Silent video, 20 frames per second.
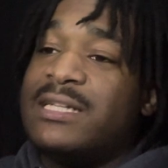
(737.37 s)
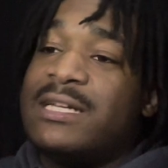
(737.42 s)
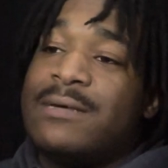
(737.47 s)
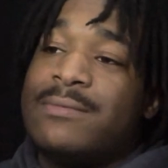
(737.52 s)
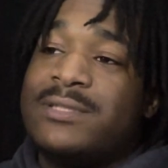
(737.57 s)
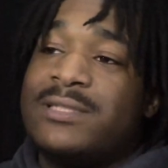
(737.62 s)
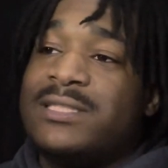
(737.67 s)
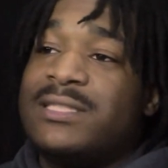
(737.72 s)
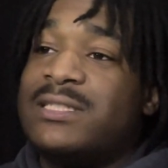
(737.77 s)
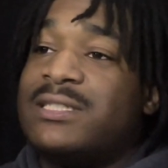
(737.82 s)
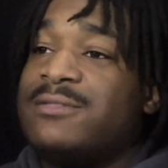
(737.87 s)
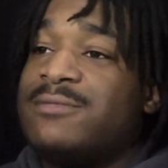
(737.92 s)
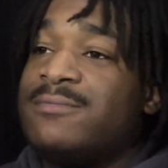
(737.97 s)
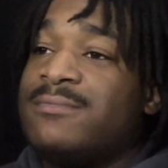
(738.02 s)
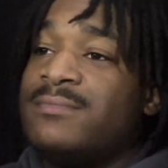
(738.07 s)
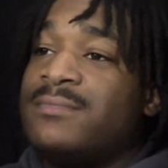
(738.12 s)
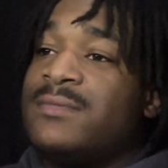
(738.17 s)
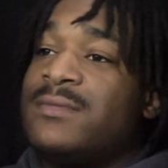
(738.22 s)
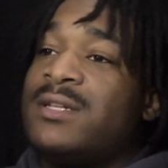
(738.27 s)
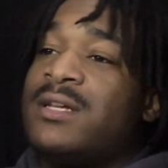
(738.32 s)
It was just
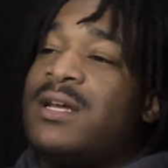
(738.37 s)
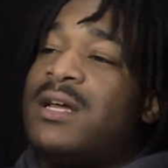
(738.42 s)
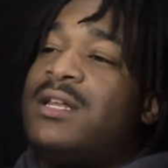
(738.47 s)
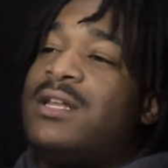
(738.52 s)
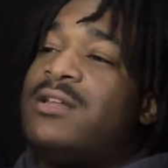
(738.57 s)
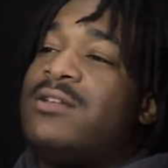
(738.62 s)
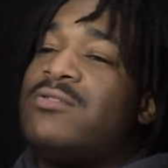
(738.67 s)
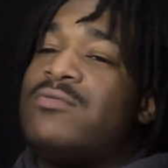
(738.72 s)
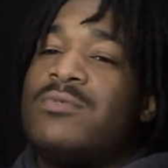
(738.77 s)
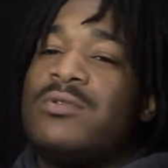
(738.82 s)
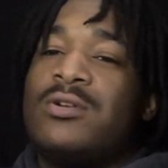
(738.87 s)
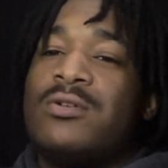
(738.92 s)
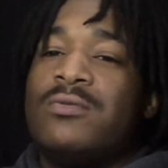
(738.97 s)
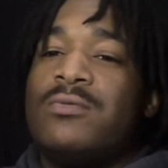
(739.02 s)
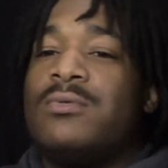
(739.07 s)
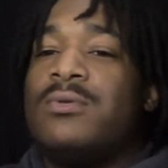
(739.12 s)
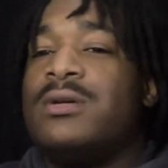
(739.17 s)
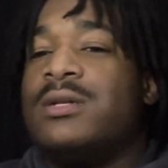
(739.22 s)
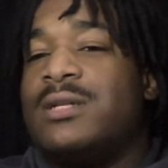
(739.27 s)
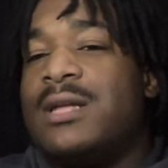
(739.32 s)
a little
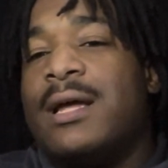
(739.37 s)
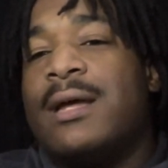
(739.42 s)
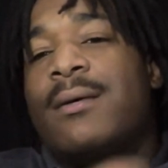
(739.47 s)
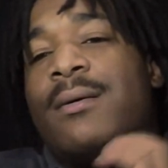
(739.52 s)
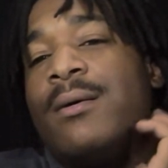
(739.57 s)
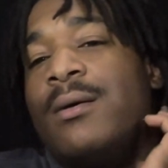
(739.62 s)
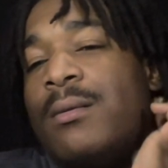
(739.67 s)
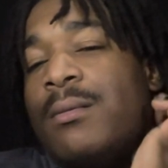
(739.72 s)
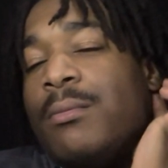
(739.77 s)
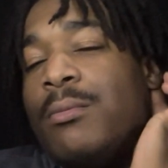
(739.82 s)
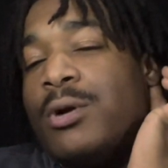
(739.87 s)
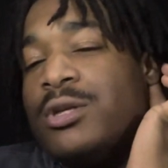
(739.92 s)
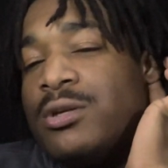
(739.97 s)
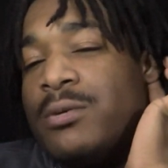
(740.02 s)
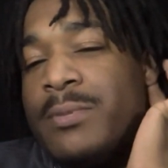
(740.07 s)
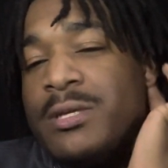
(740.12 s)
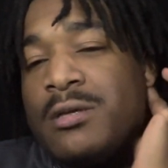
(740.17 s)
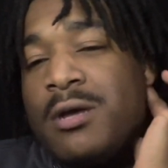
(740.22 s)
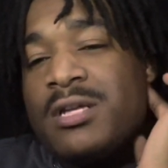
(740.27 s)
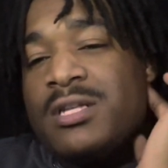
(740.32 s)
one-on-one, like more so me
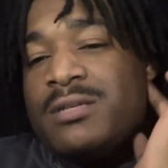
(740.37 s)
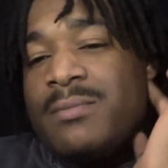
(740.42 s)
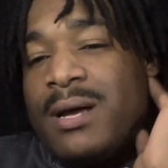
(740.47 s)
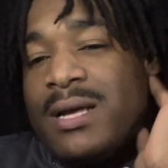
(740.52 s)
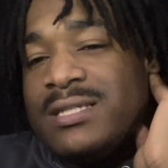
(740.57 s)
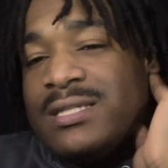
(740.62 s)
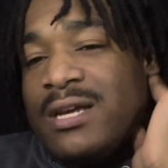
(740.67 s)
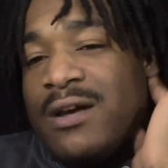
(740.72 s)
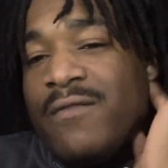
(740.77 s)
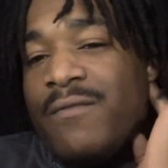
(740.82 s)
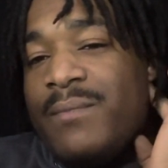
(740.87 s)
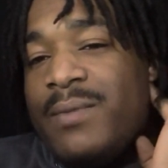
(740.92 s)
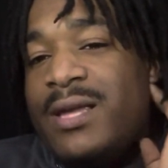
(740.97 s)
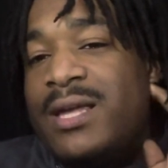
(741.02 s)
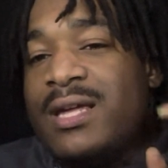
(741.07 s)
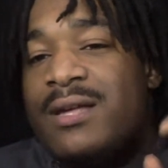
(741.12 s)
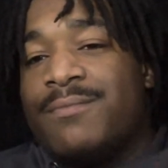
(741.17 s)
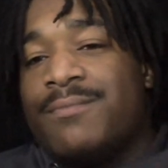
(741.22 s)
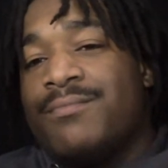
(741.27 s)
talking to myself, me